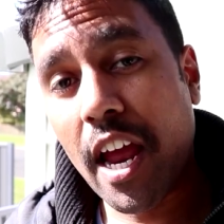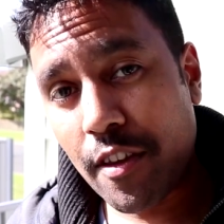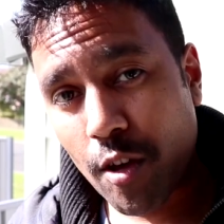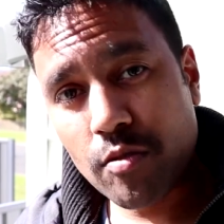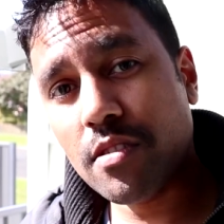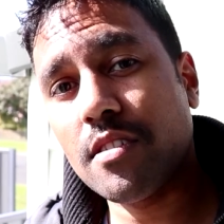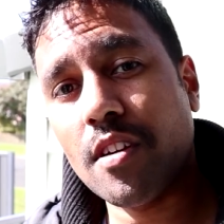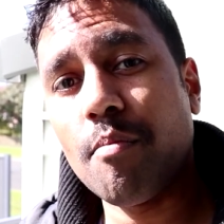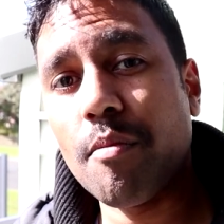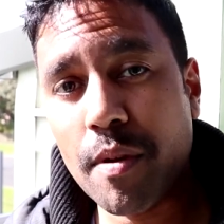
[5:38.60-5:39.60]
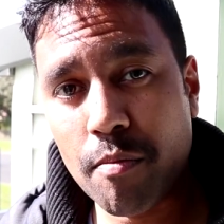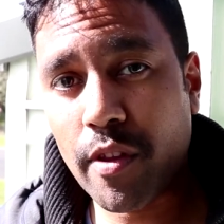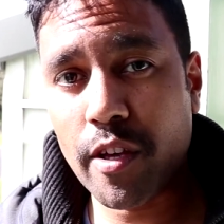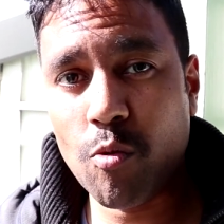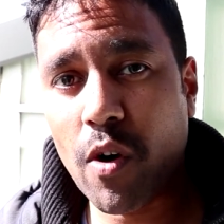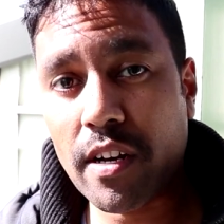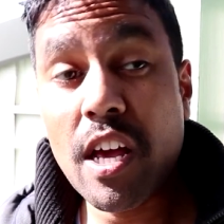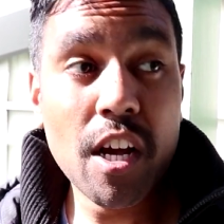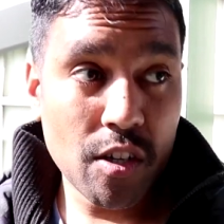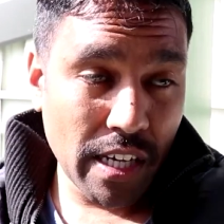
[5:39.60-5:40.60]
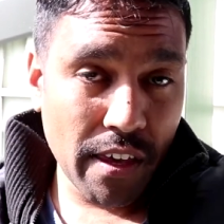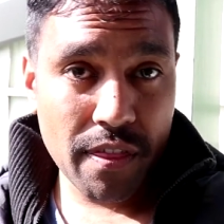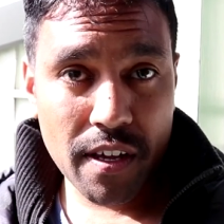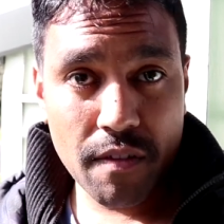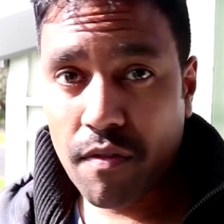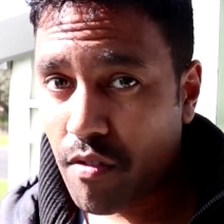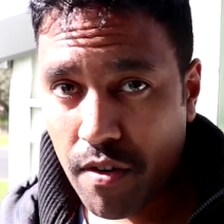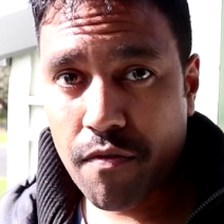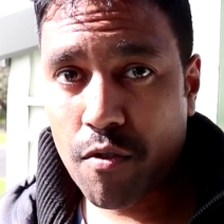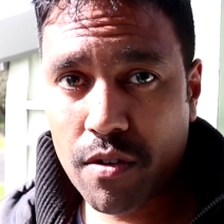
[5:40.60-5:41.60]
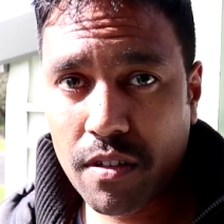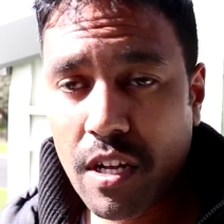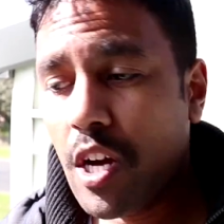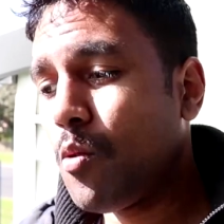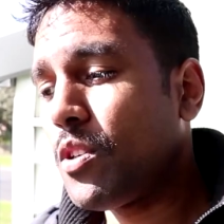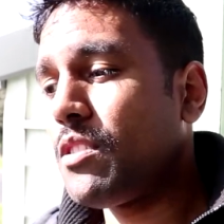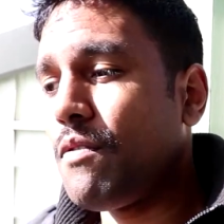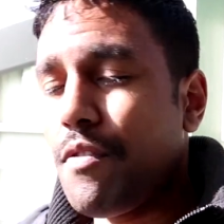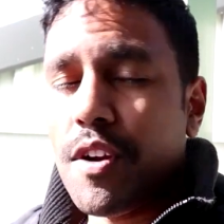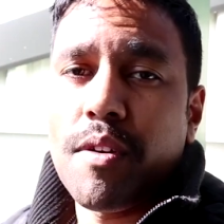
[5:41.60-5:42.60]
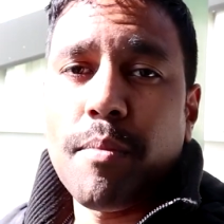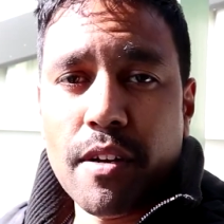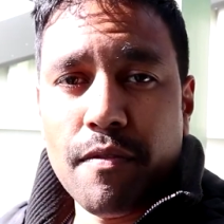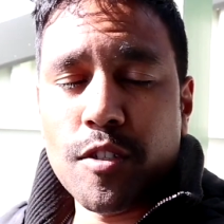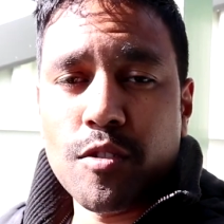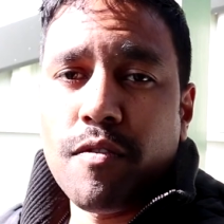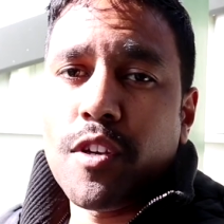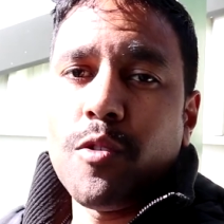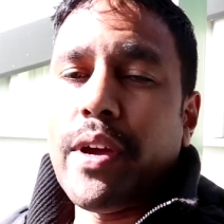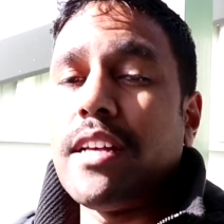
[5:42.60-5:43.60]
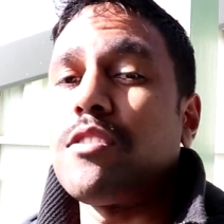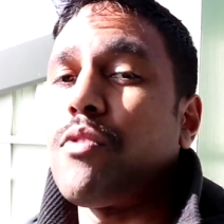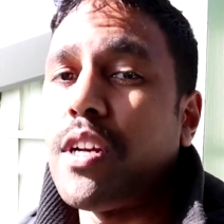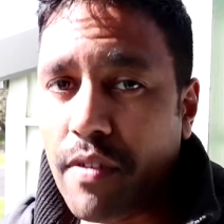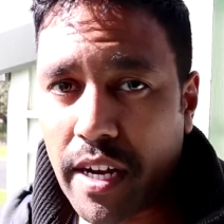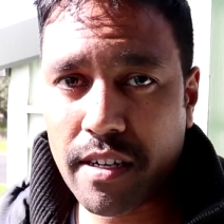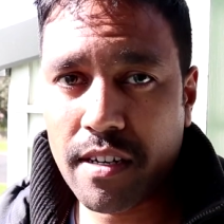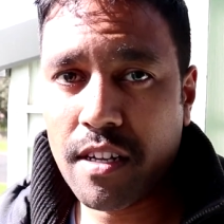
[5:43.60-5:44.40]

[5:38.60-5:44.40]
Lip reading: And those are the type of people that you want, because they think very frugal, which is very beneficial for you as a renovator.